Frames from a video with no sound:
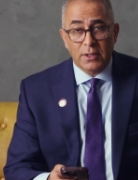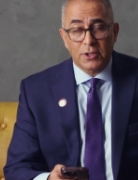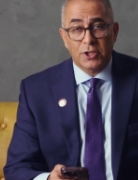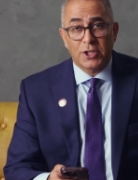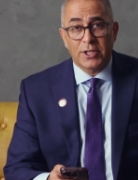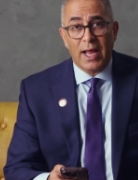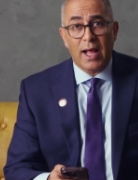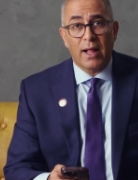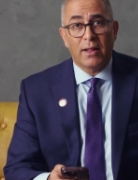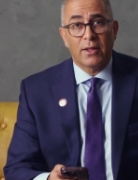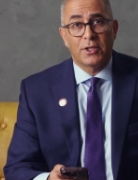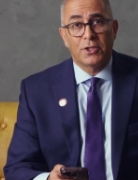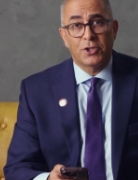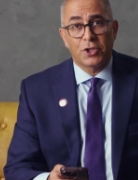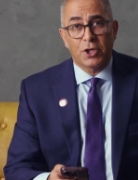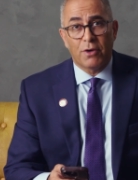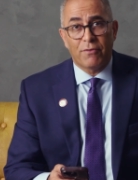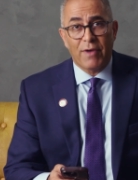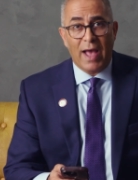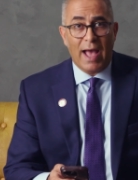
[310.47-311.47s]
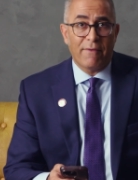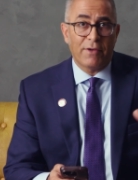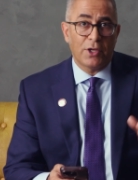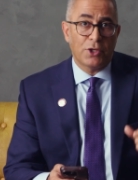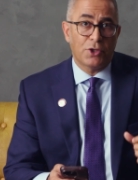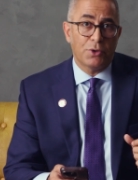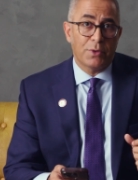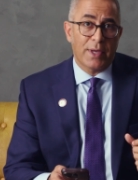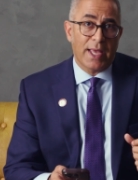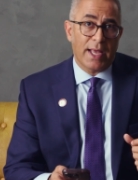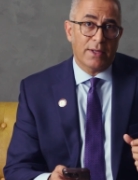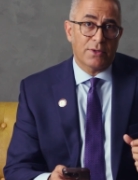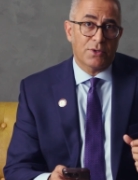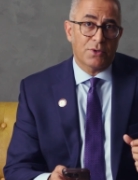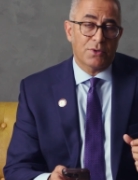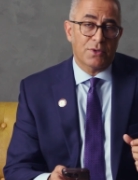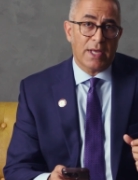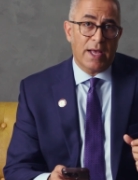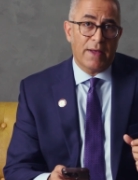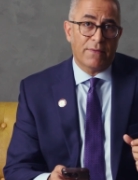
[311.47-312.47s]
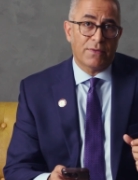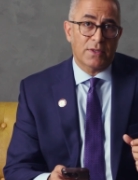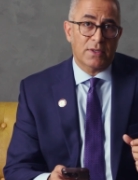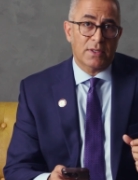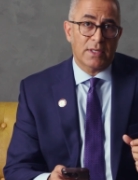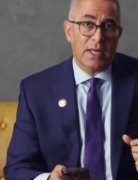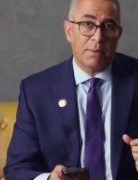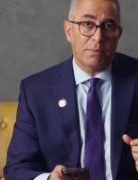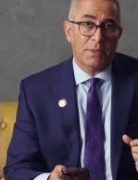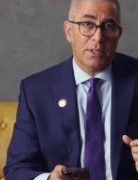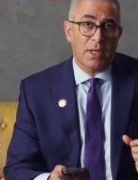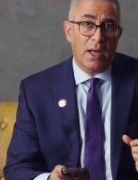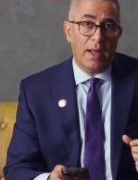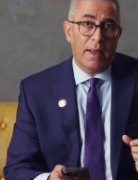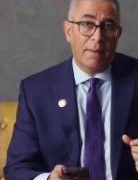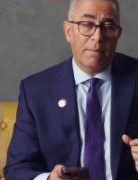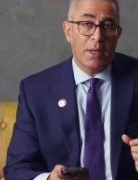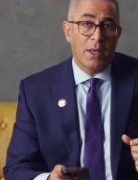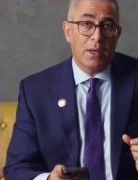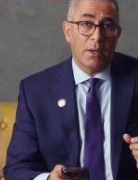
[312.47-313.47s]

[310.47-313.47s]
challenge of having two cancers at the same time.